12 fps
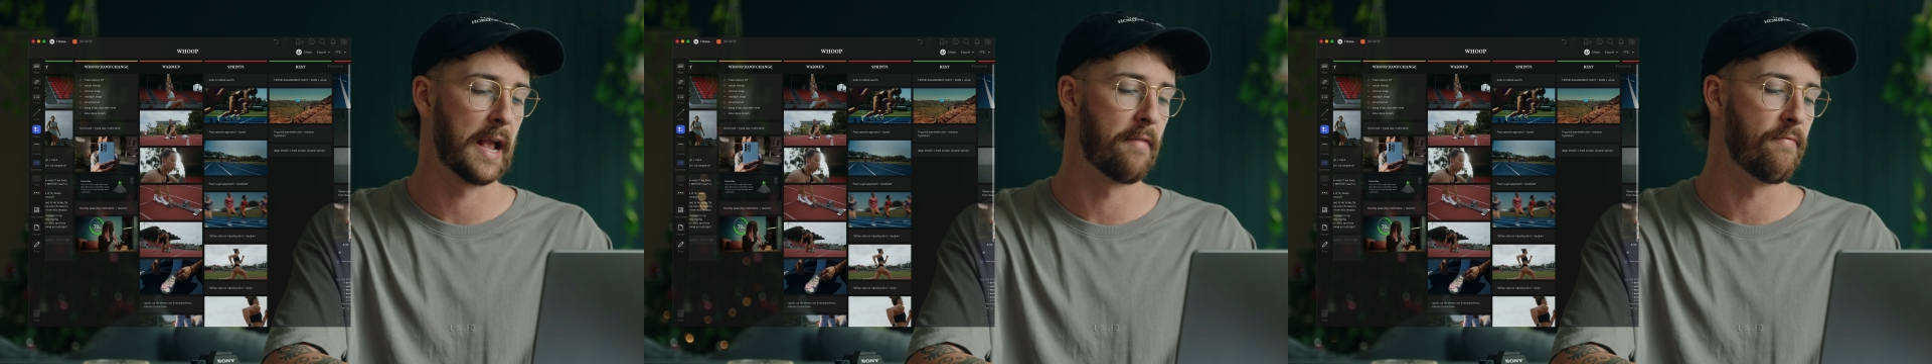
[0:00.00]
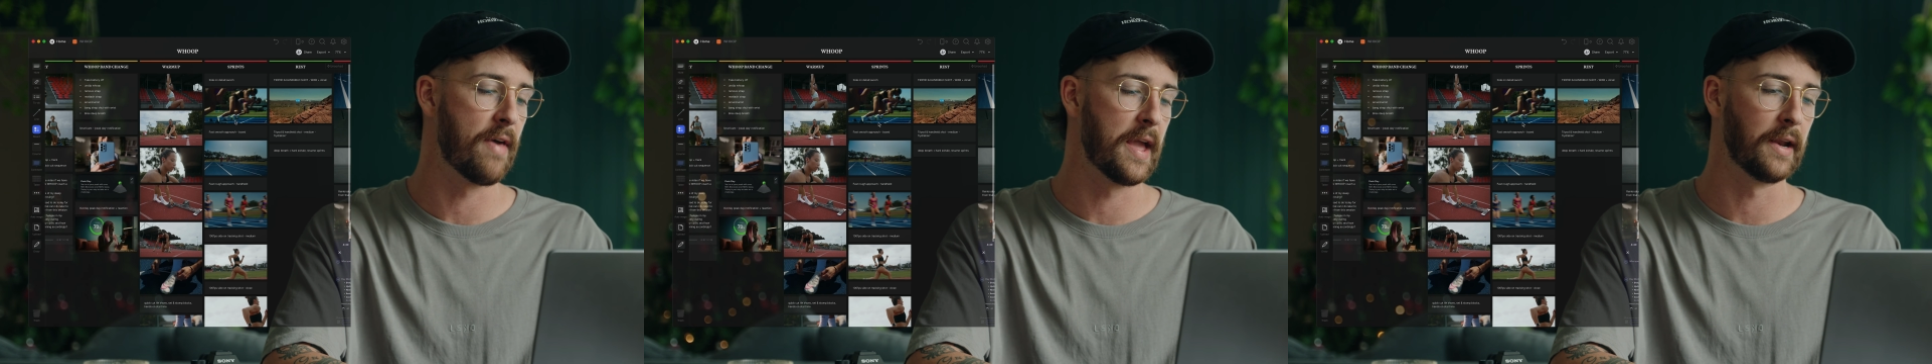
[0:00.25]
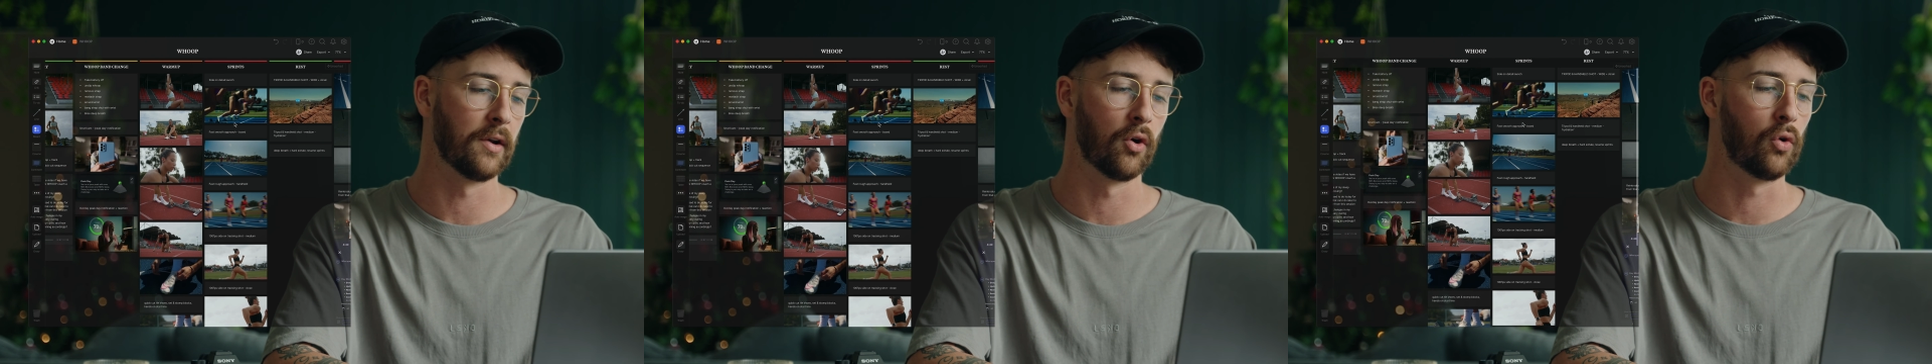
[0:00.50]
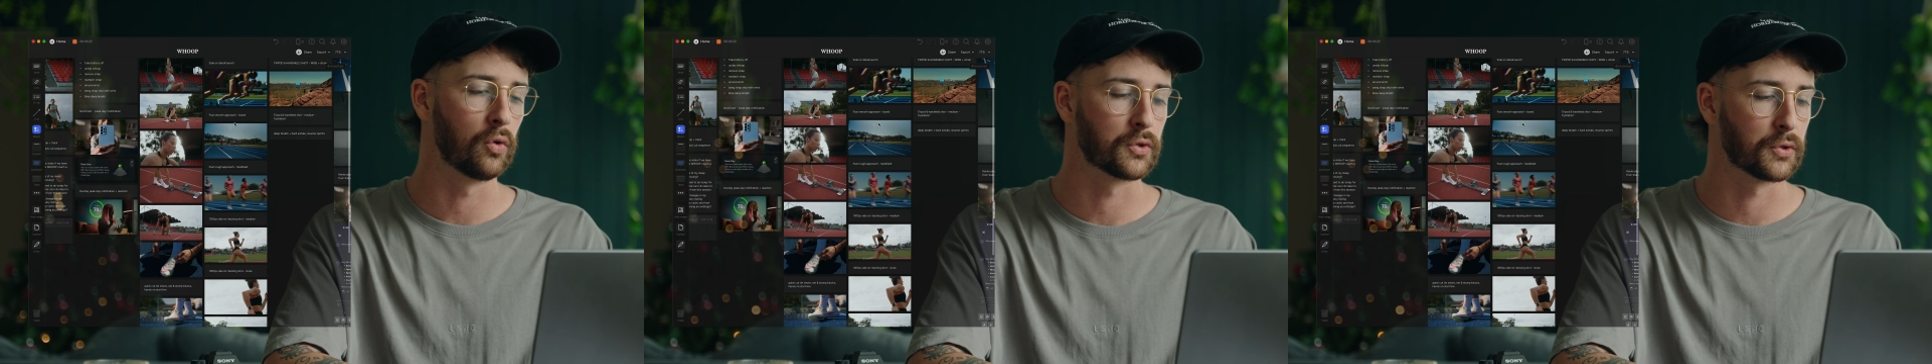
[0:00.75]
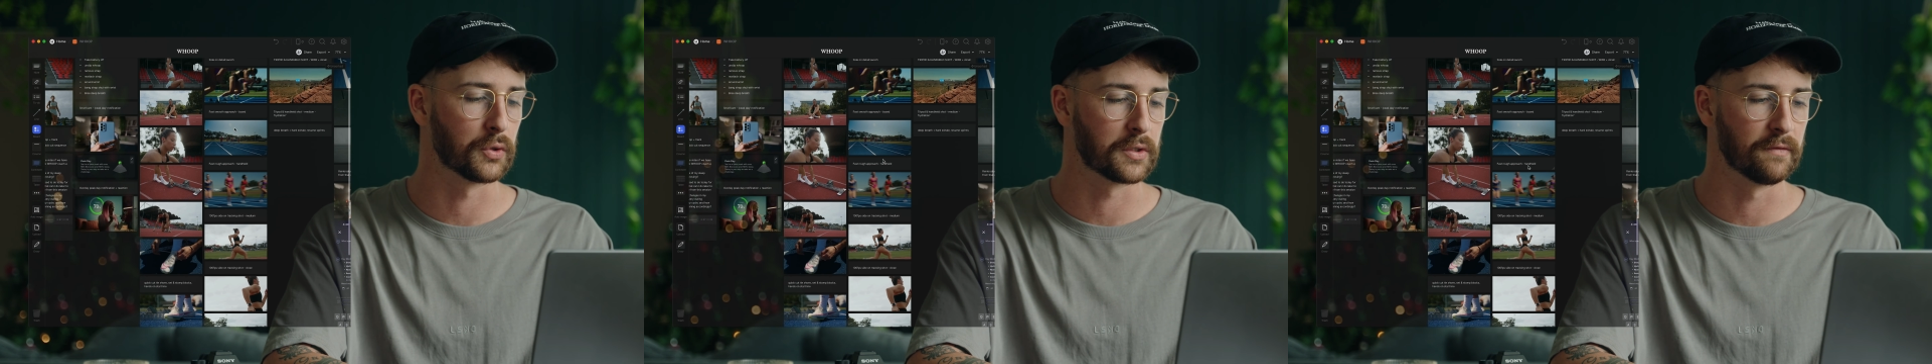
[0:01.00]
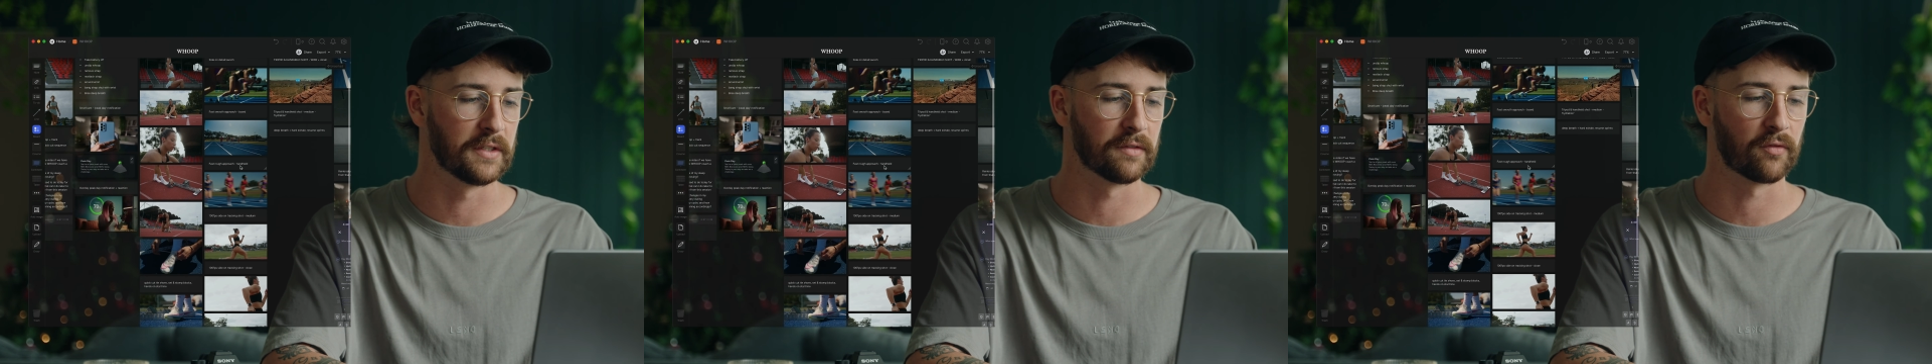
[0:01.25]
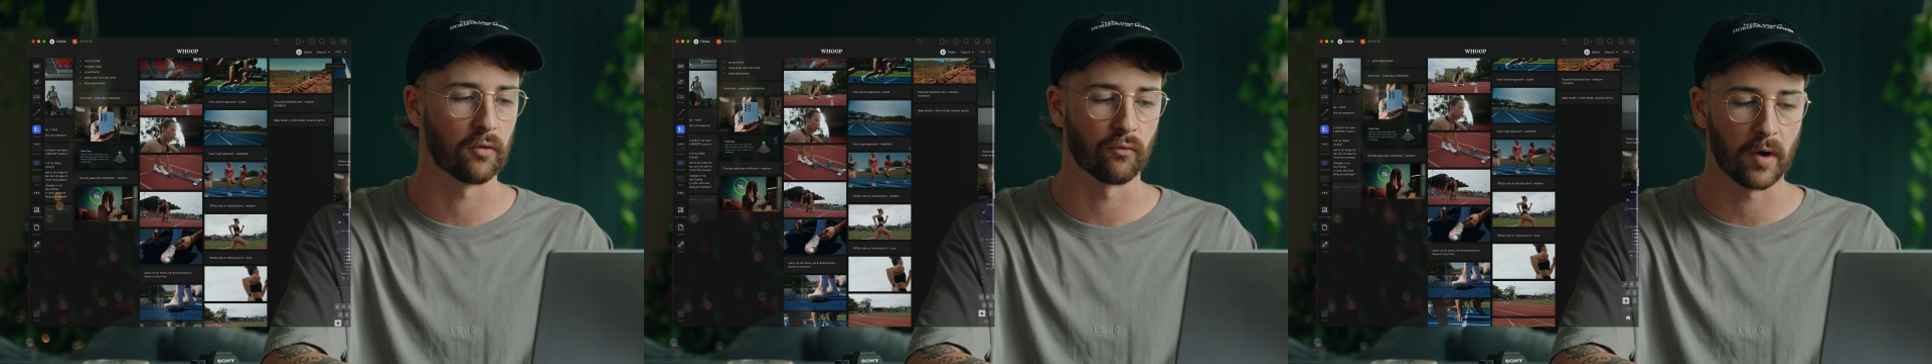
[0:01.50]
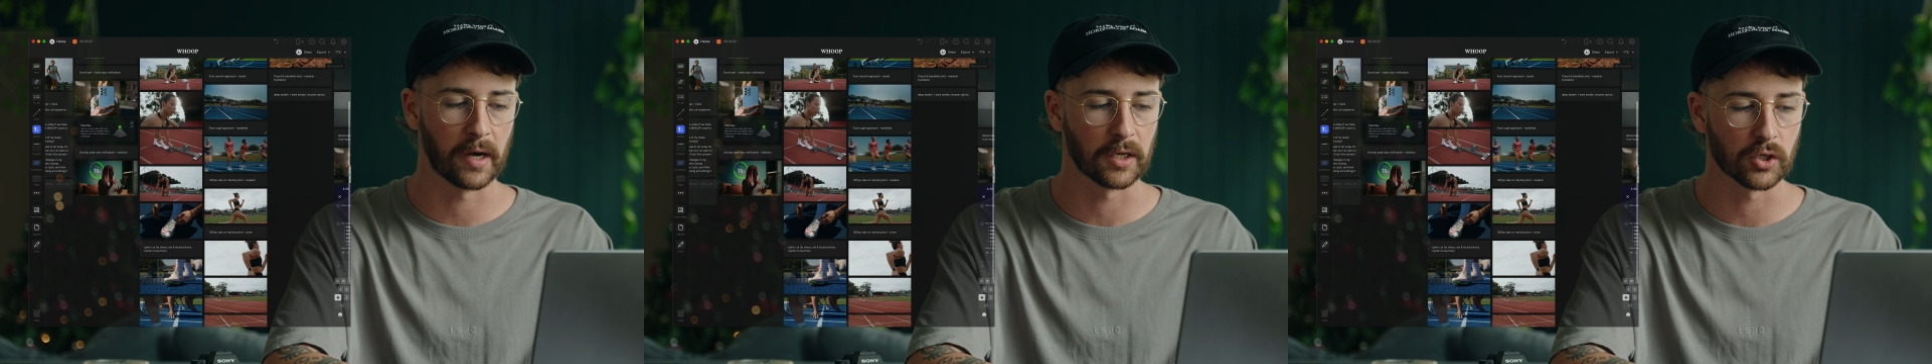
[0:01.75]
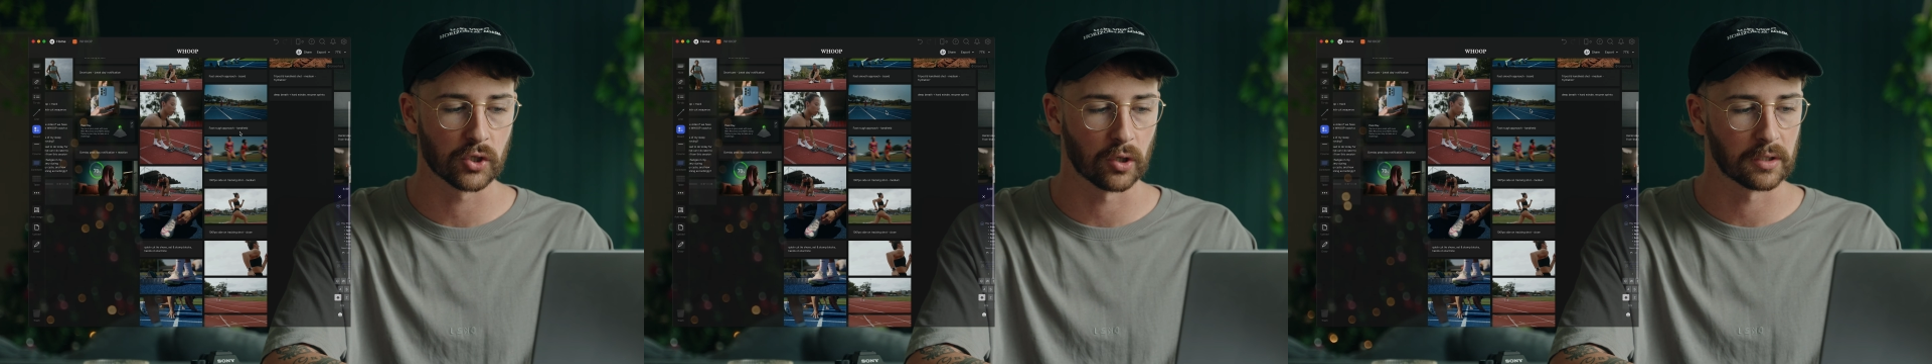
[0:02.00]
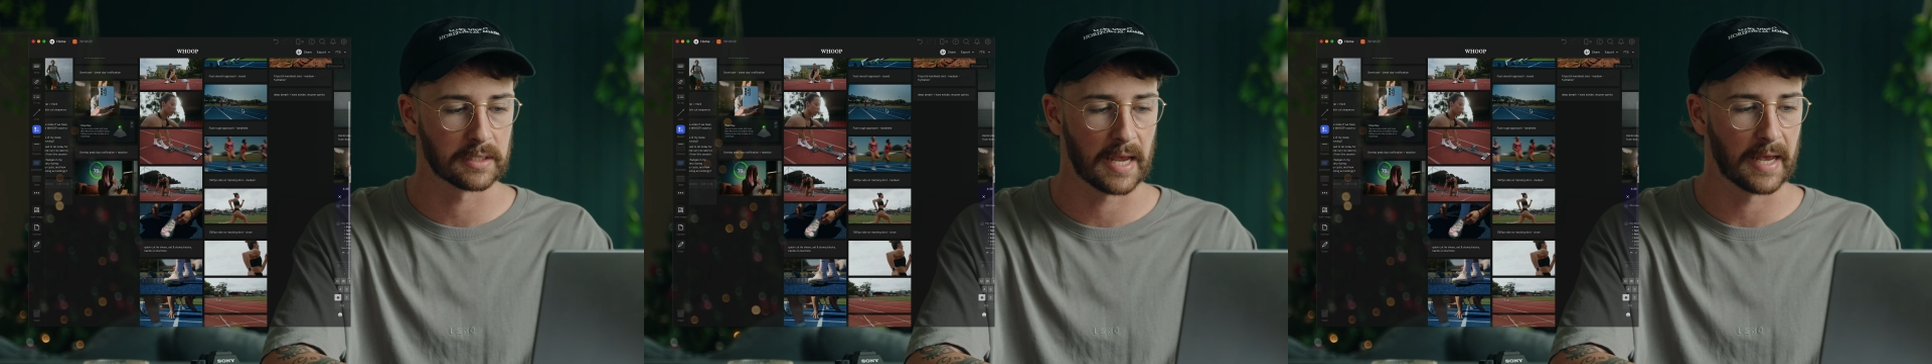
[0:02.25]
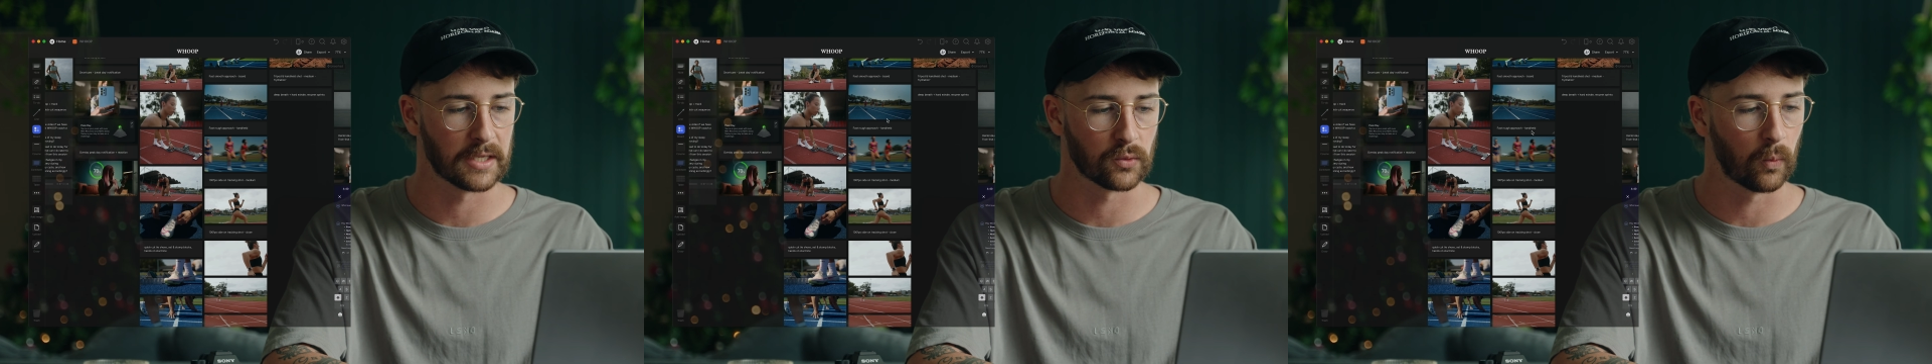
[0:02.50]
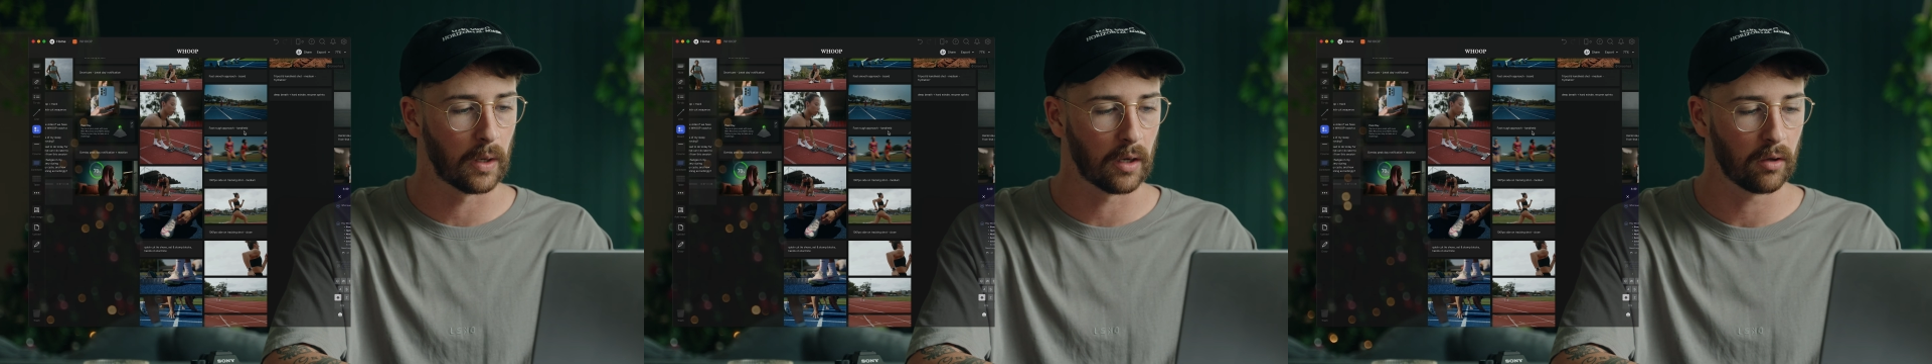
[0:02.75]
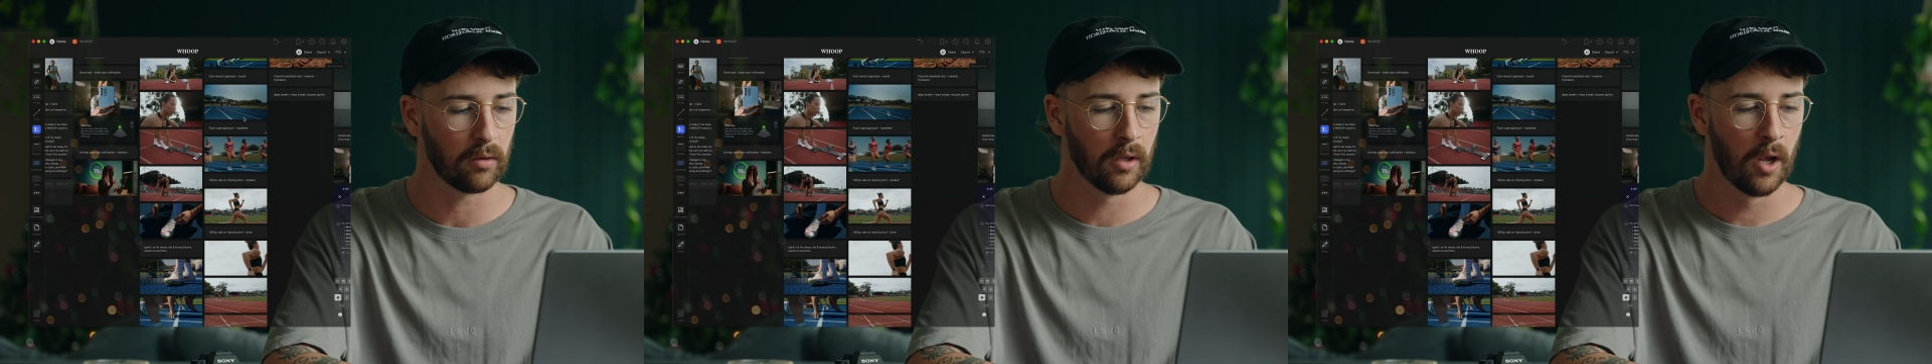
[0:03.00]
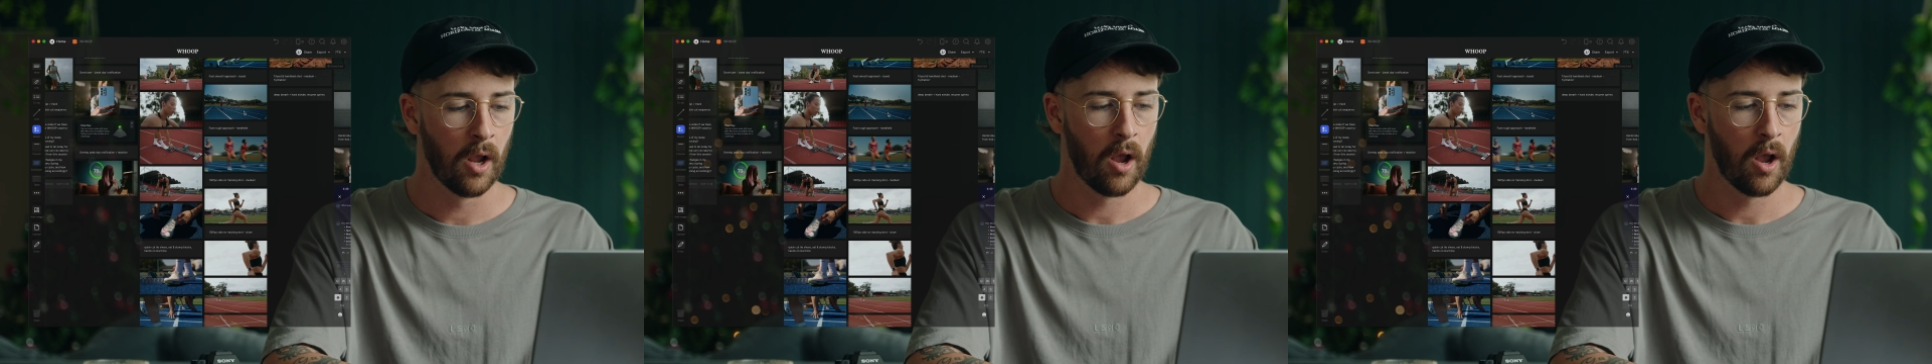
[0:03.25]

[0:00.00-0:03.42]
and then all sorts of different running shots as well.